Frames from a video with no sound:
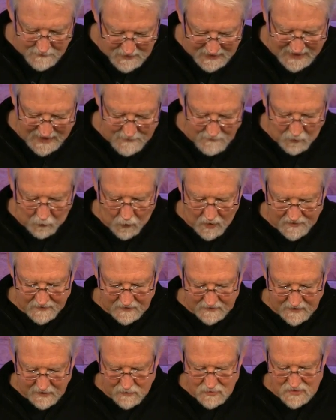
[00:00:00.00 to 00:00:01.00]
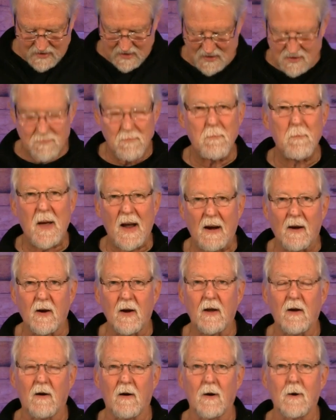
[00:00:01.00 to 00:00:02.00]
became aware that there was this
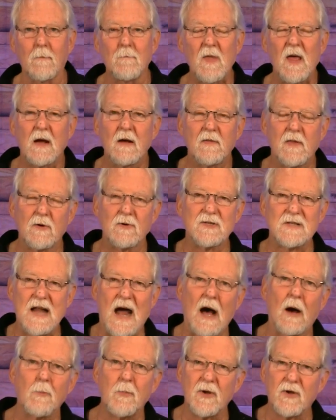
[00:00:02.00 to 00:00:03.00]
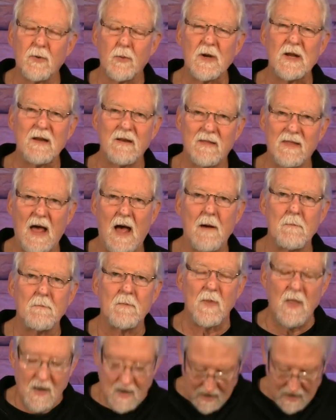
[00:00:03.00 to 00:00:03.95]
barrier that was now between them